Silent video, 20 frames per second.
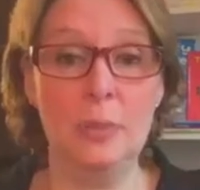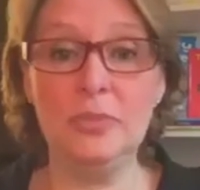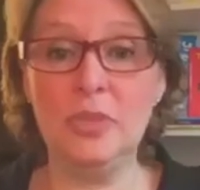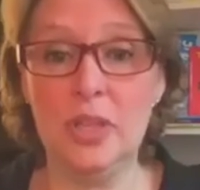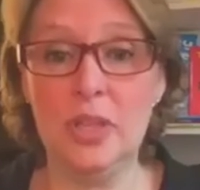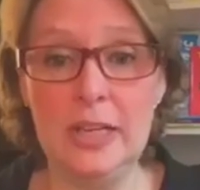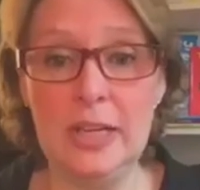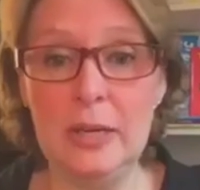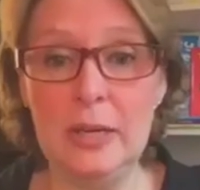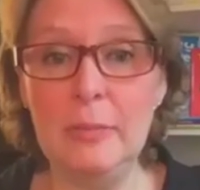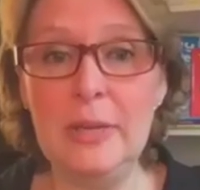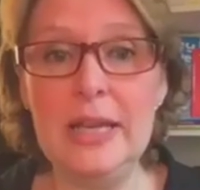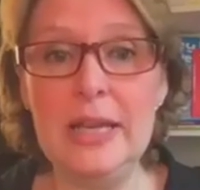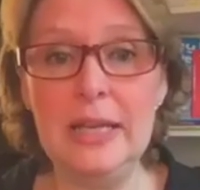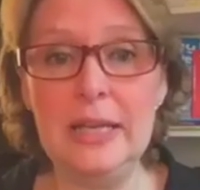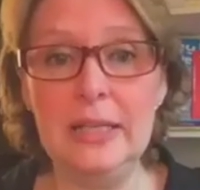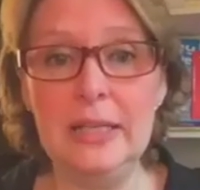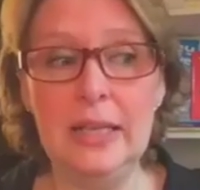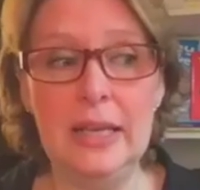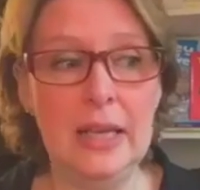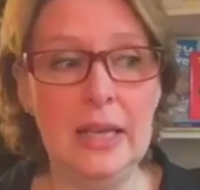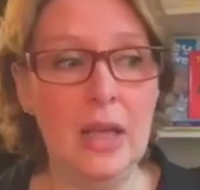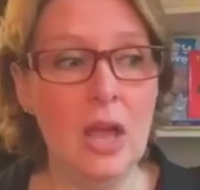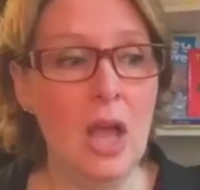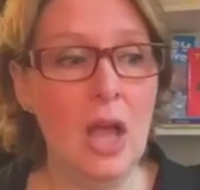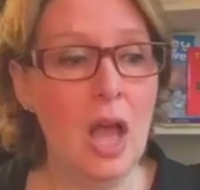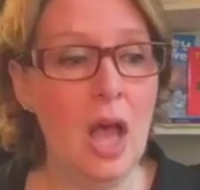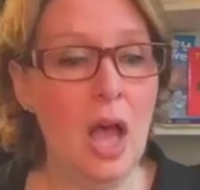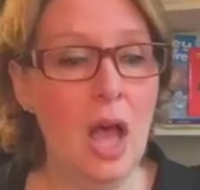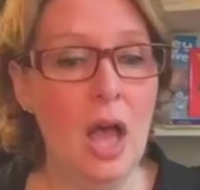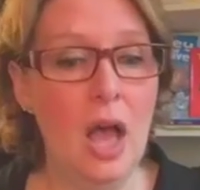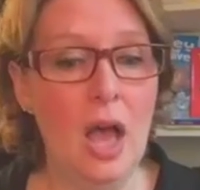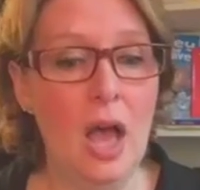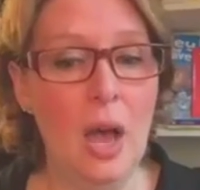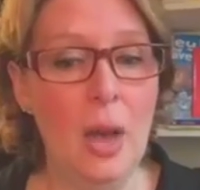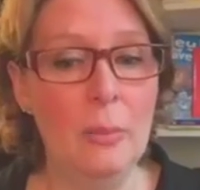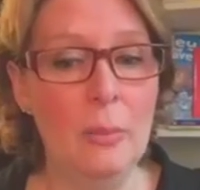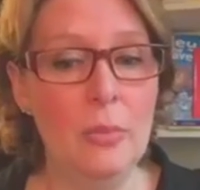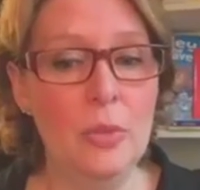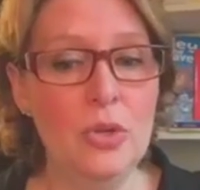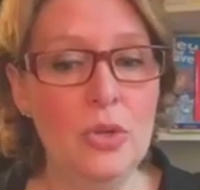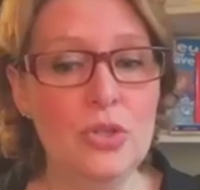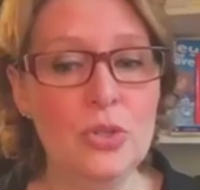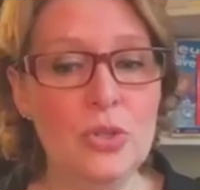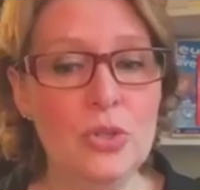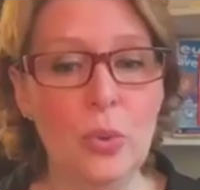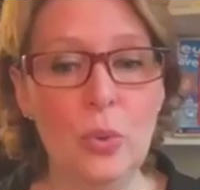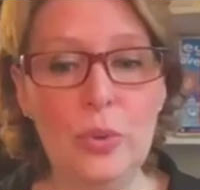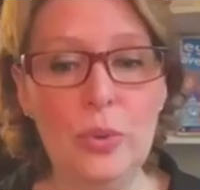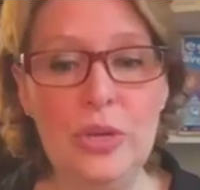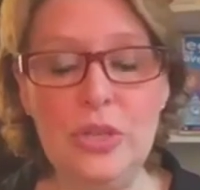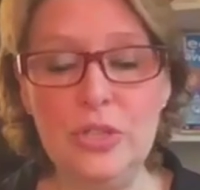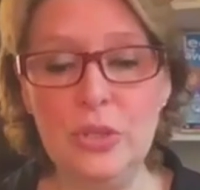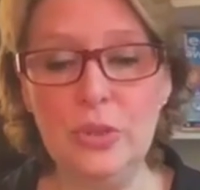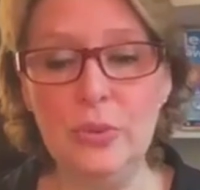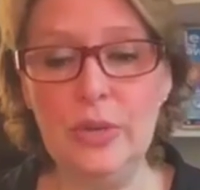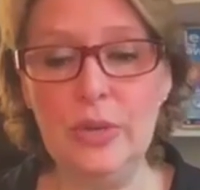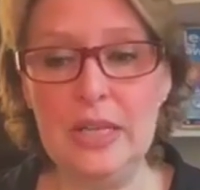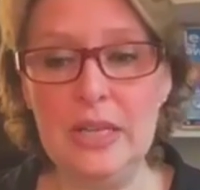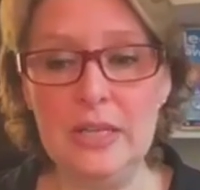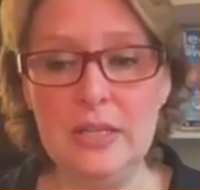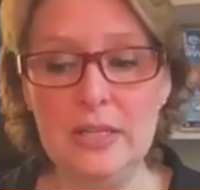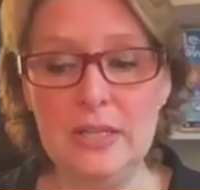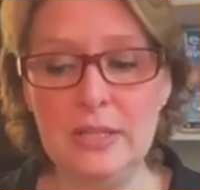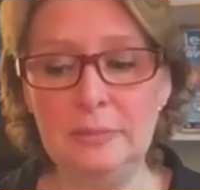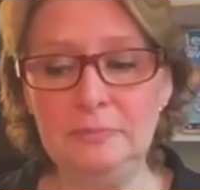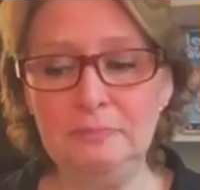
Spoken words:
it immediately. Yeah. So what we do is,